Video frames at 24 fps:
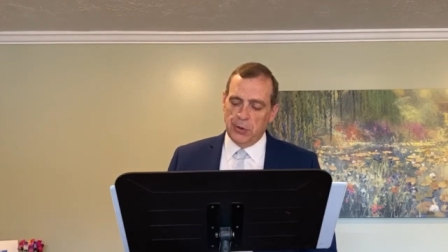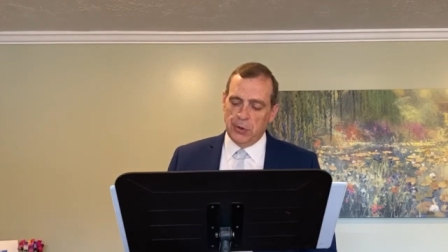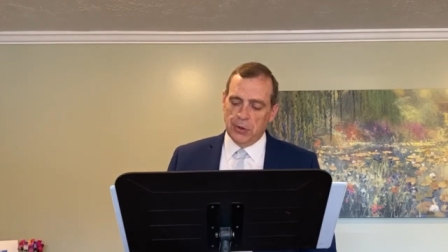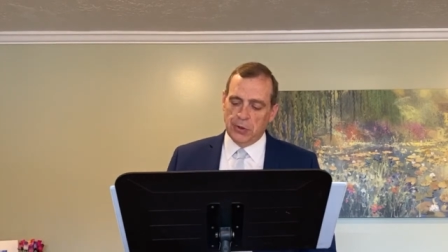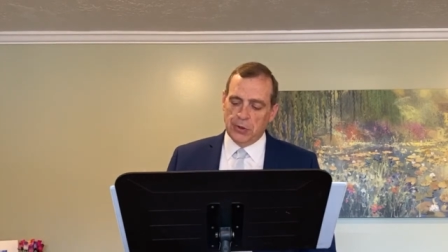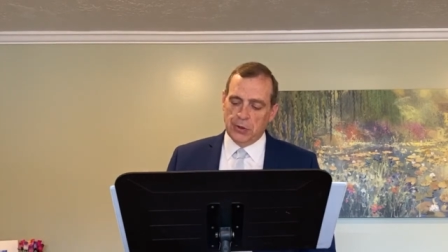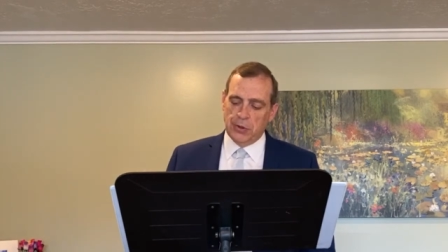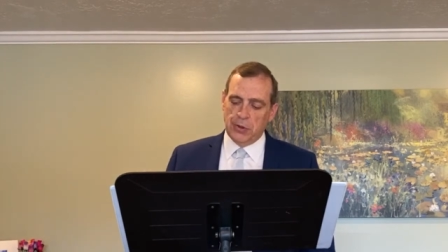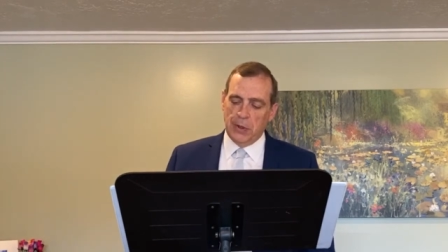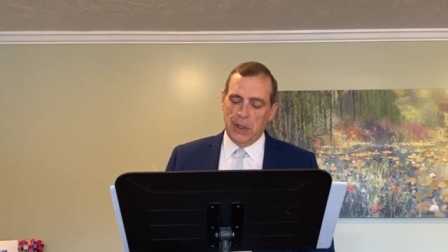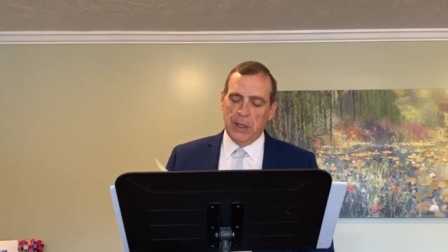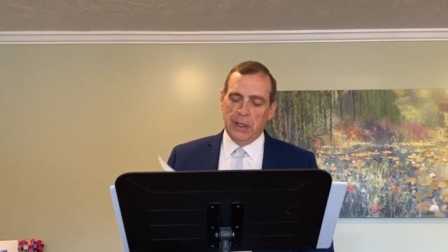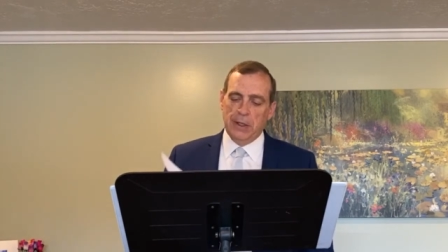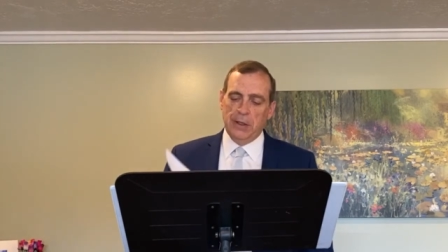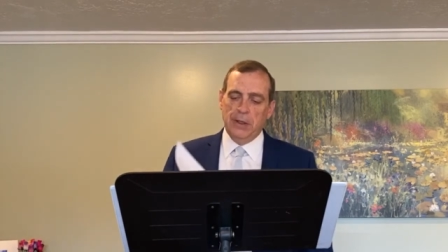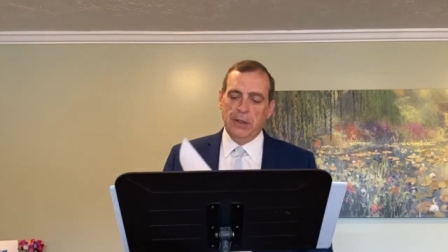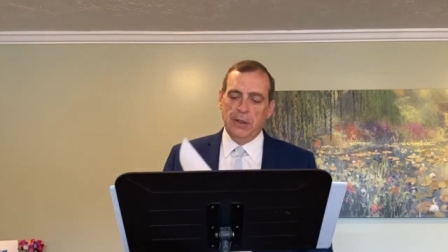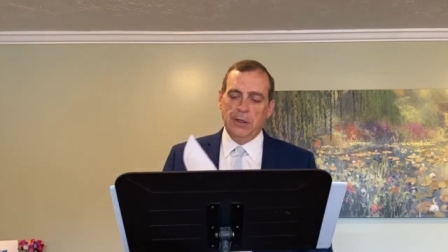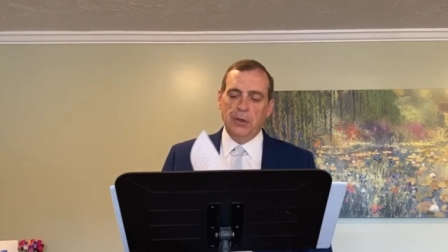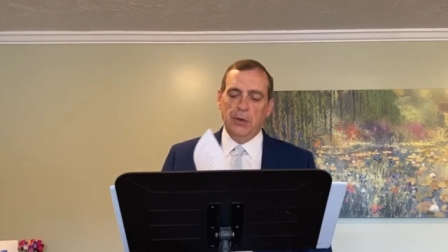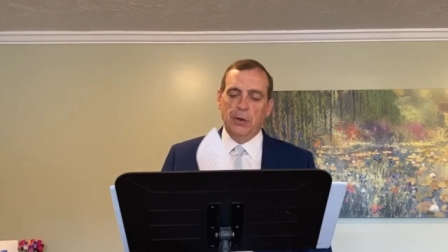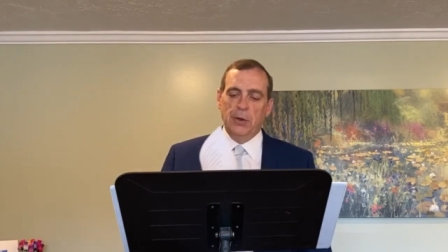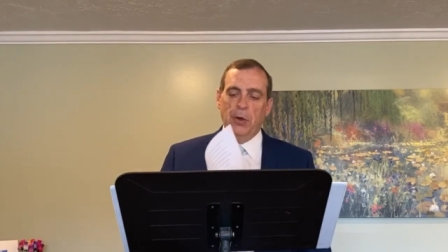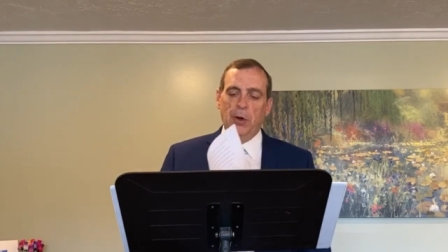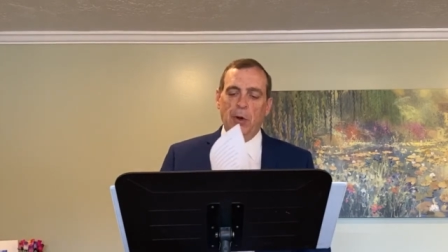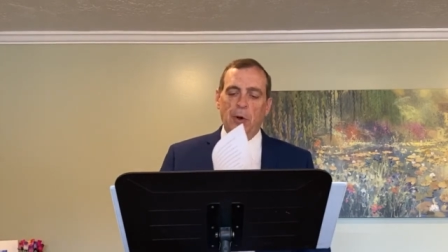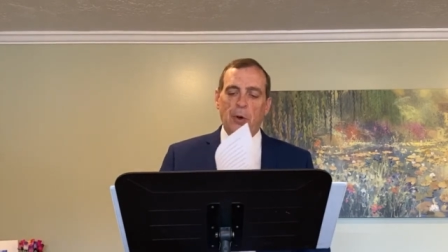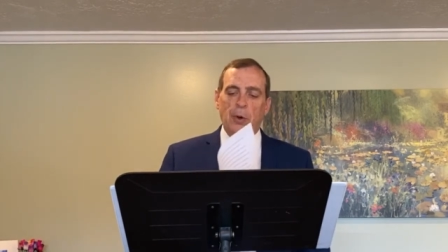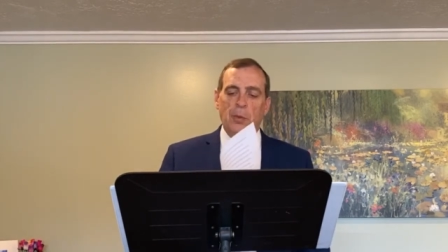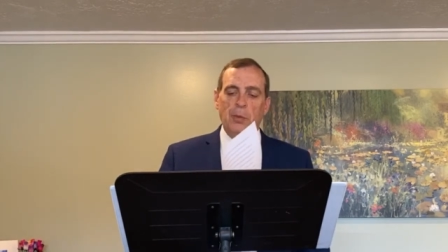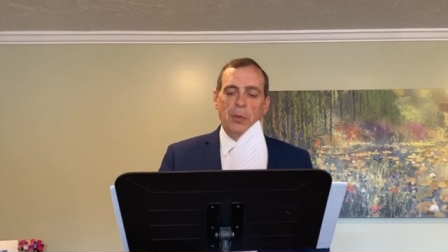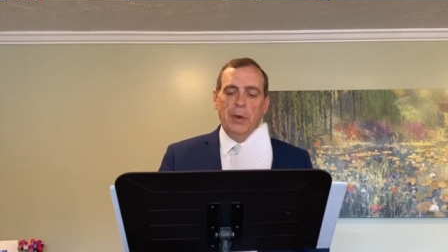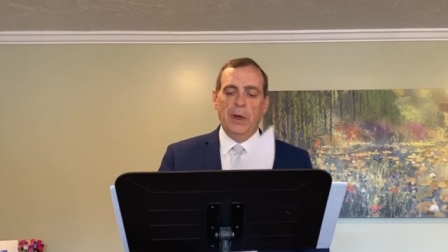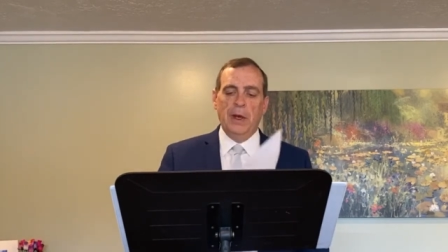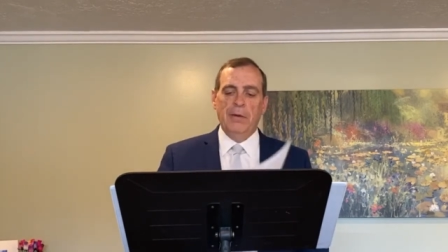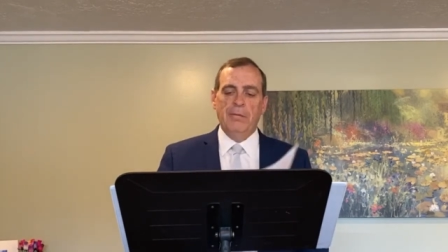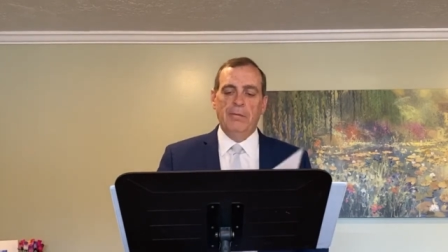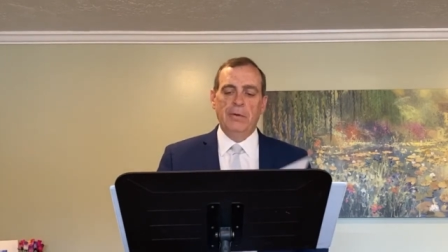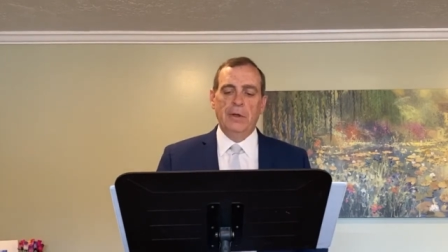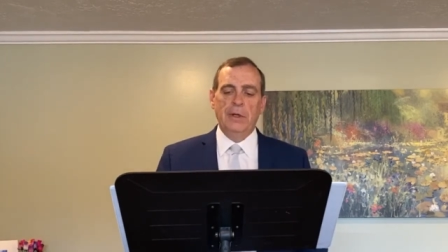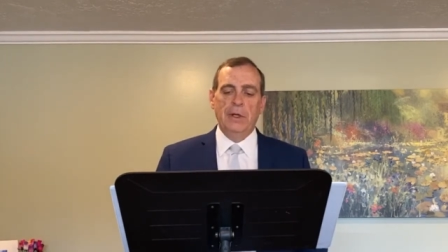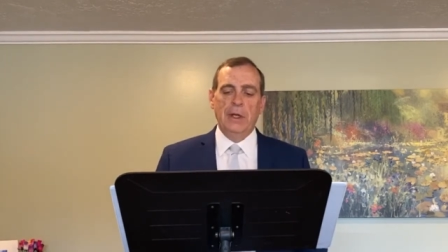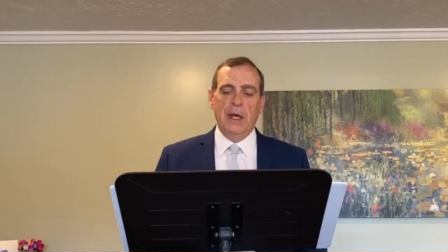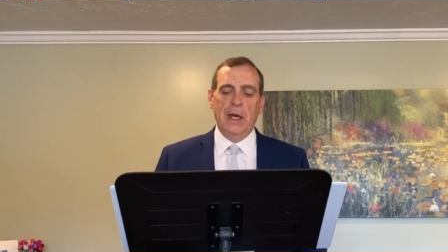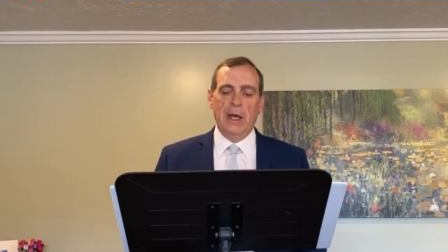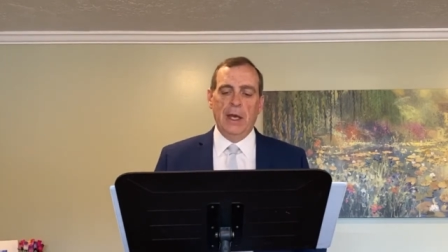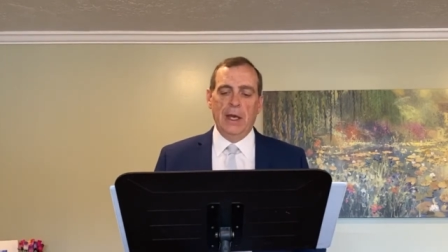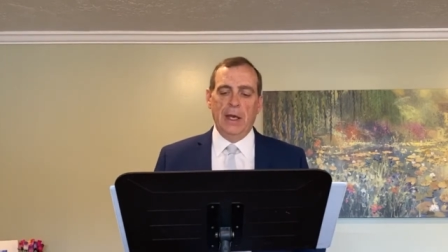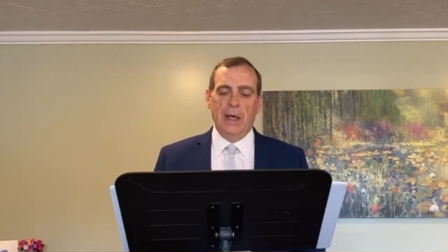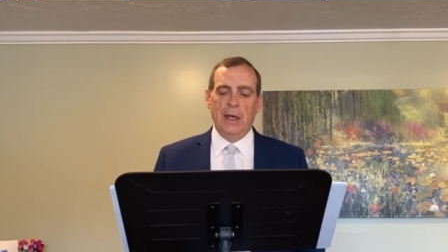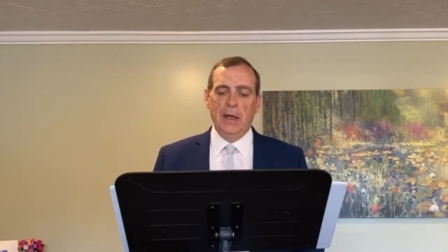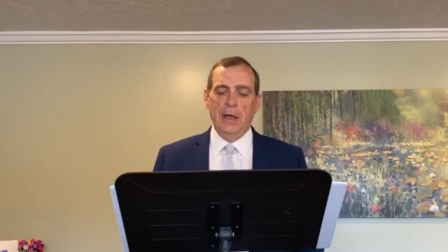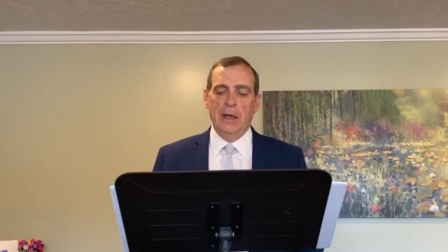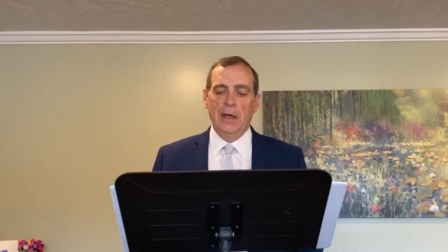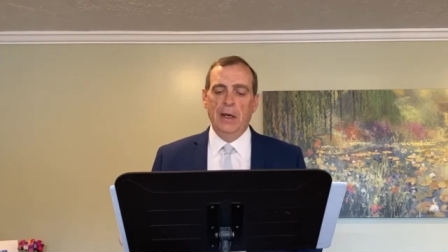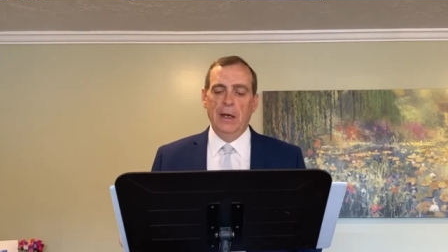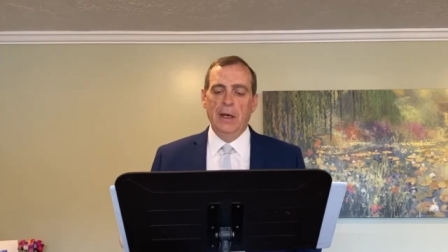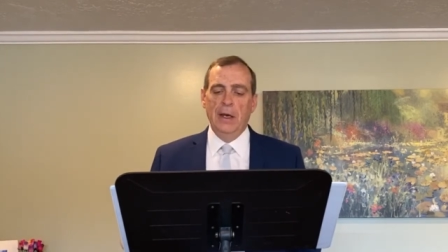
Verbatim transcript: to strengthen your hope every day